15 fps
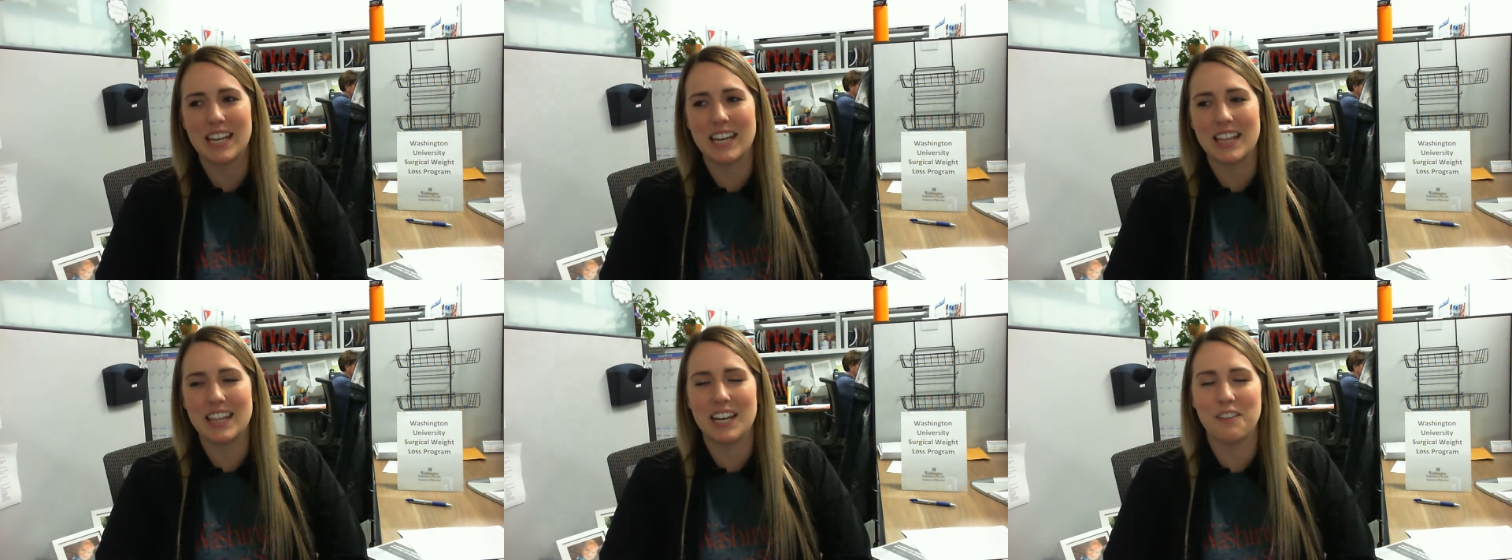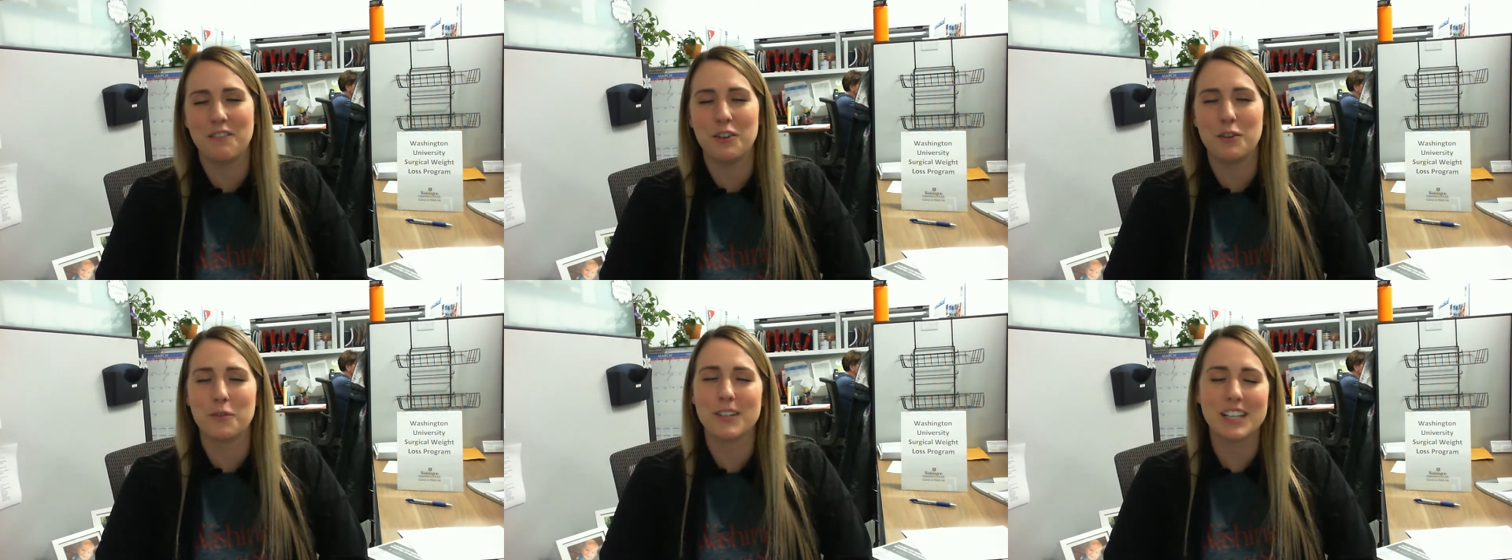And then if
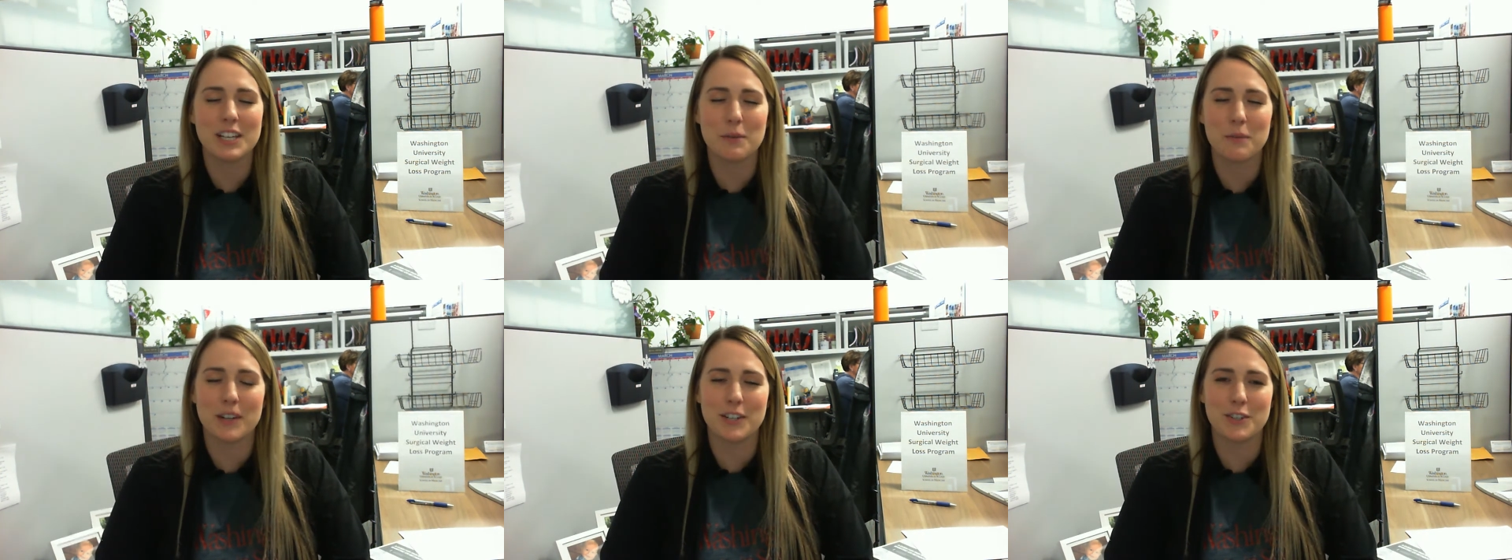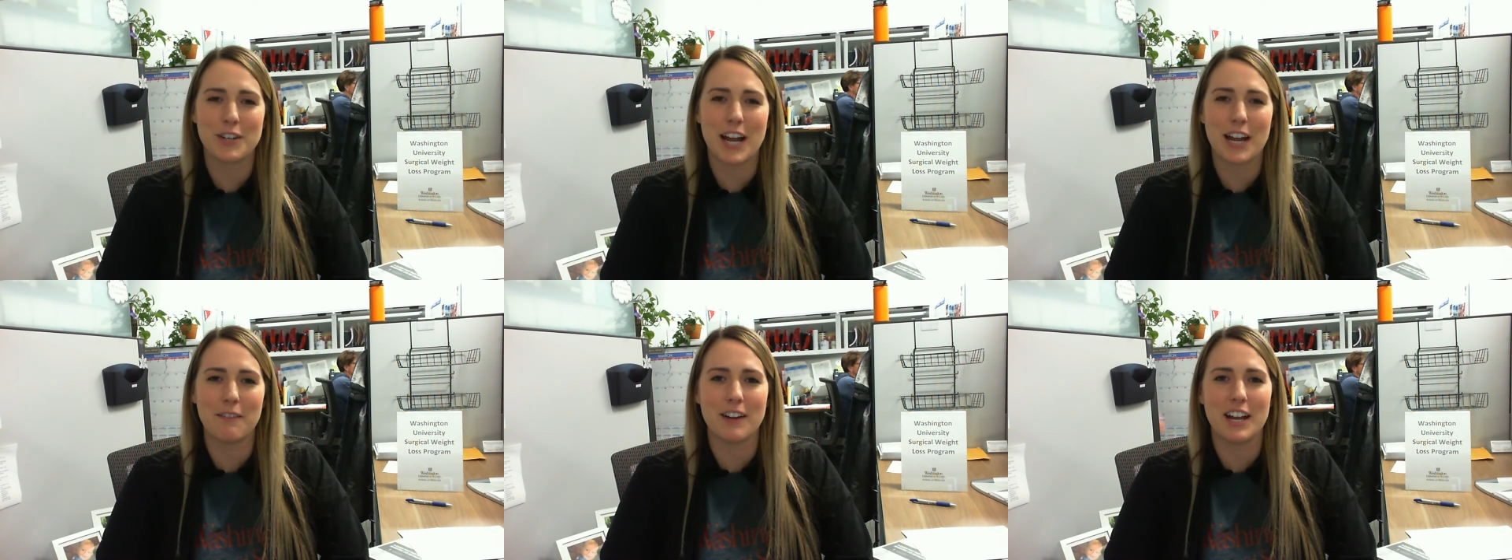you really want to
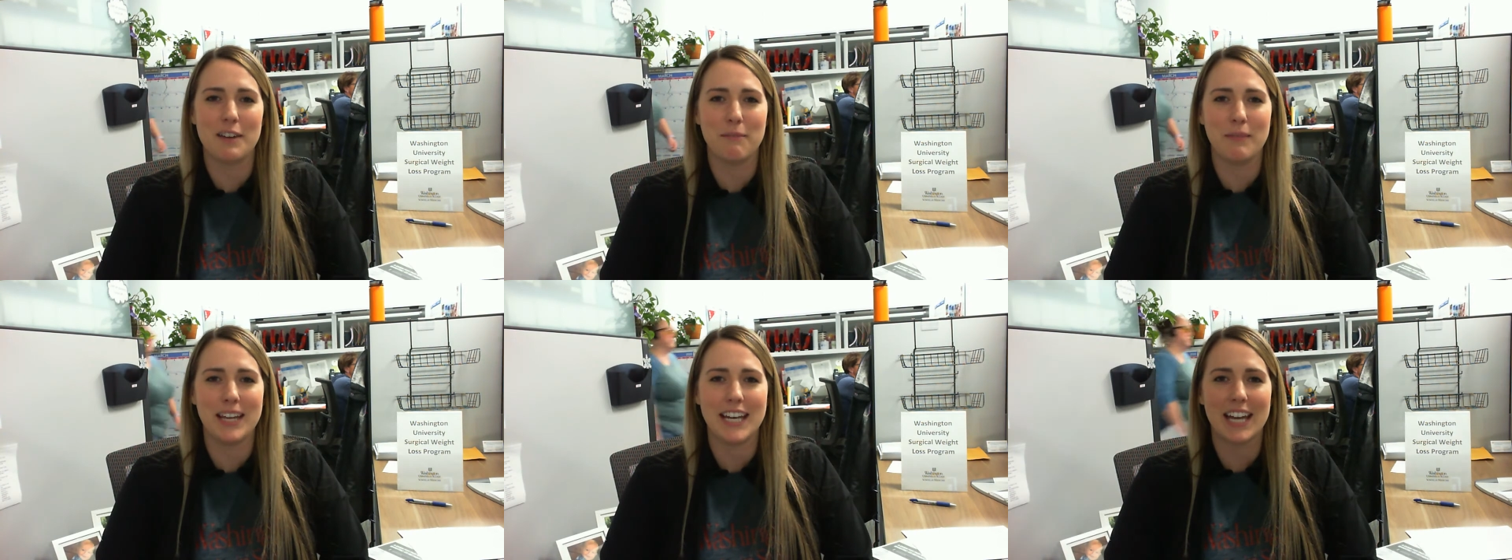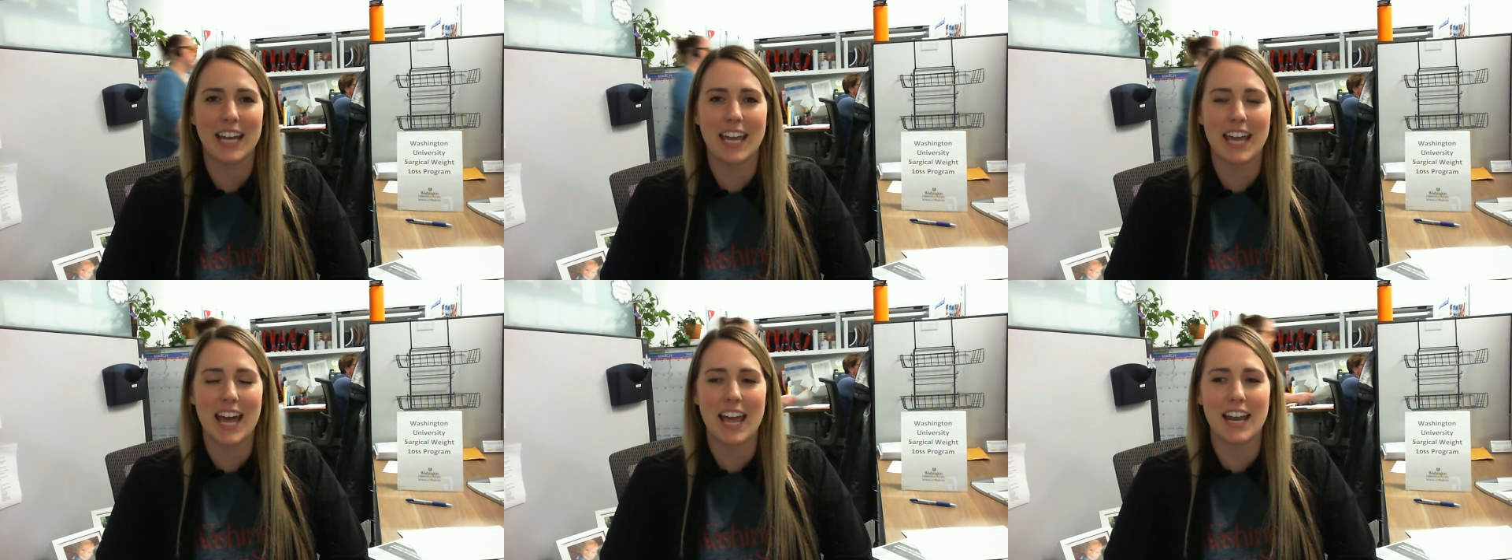try red meat
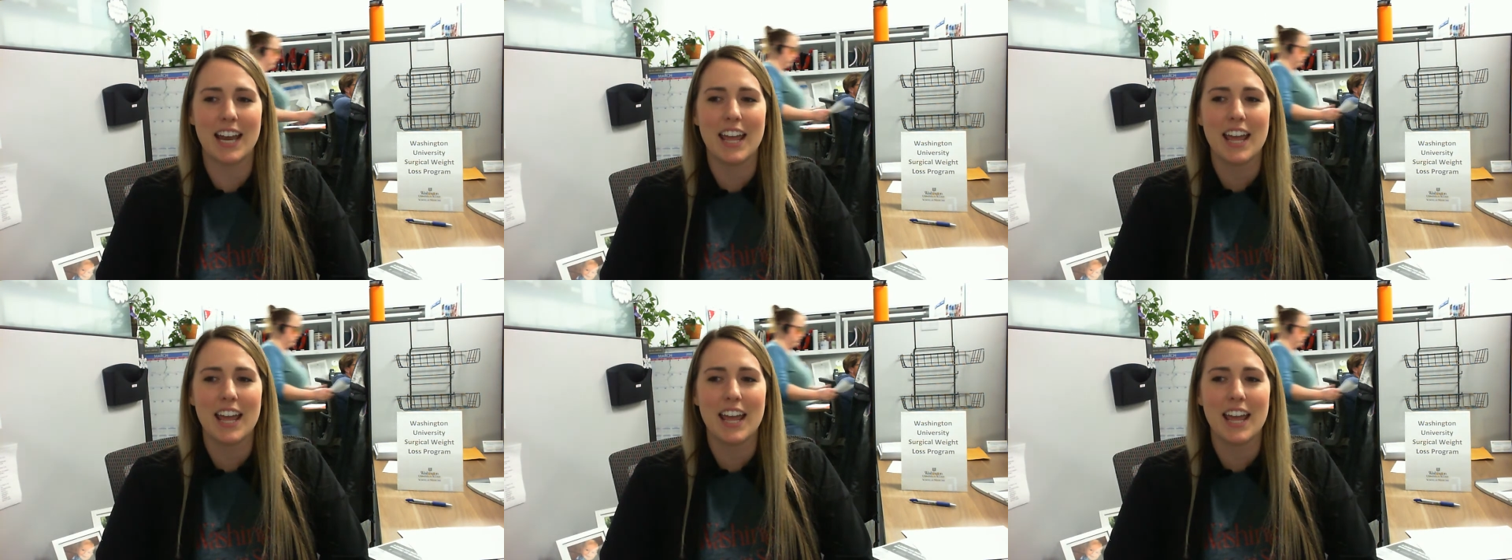again,